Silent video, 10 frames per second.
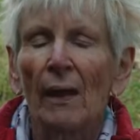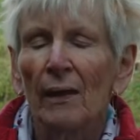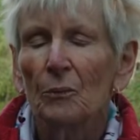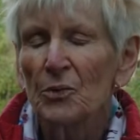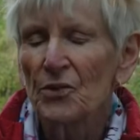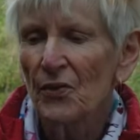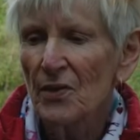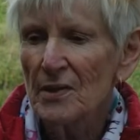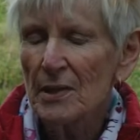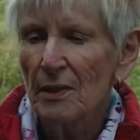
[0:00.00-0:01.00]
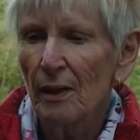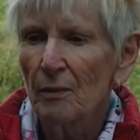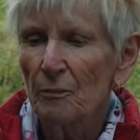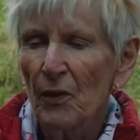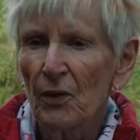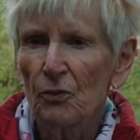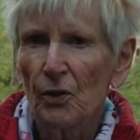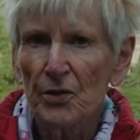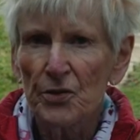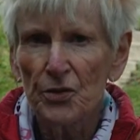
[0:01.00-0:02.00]
It was at this time that
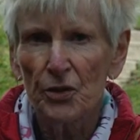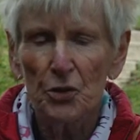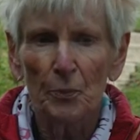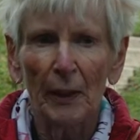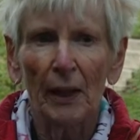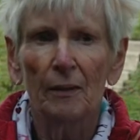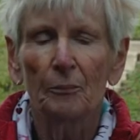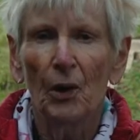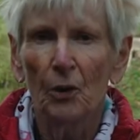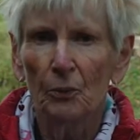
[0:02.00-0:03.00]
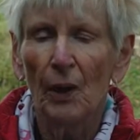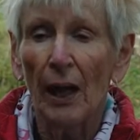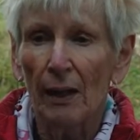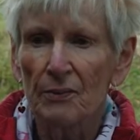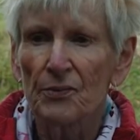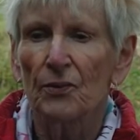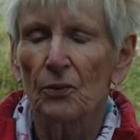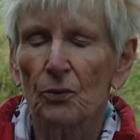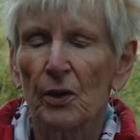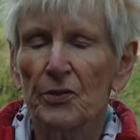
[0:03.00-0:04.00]
Christchurch became known as
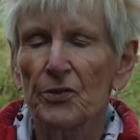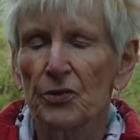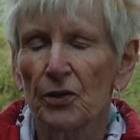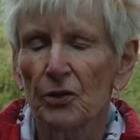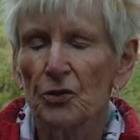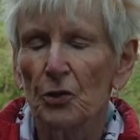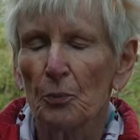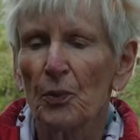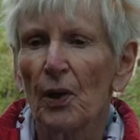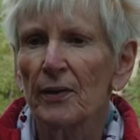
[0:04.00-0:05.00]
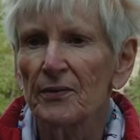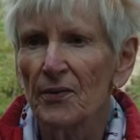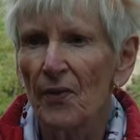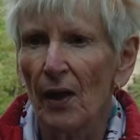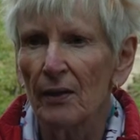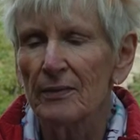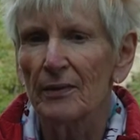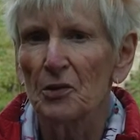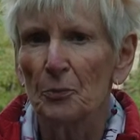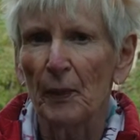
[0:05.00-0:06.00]
Christchurch. Prior to that,
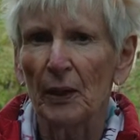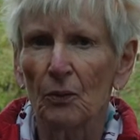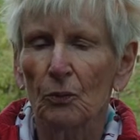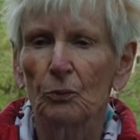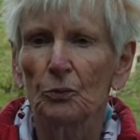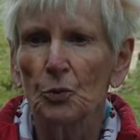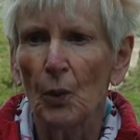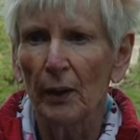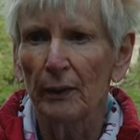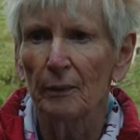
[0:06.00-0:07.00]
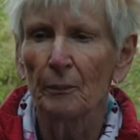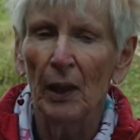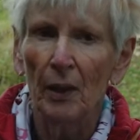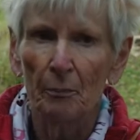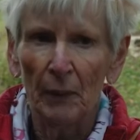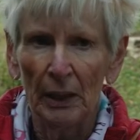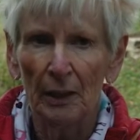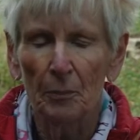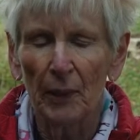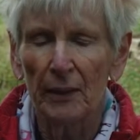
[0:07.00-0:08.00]
it had been called Twynham,
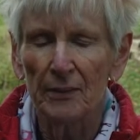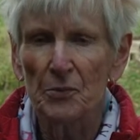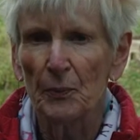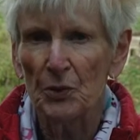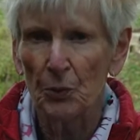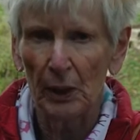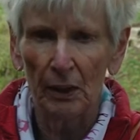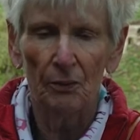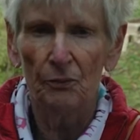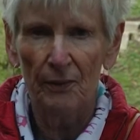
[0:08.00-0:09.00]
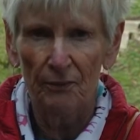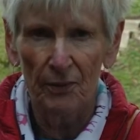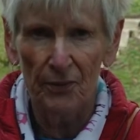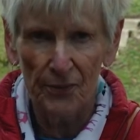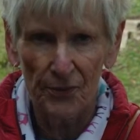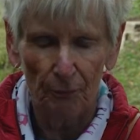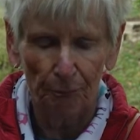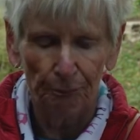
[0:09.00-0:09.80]
meaning place between the rivers.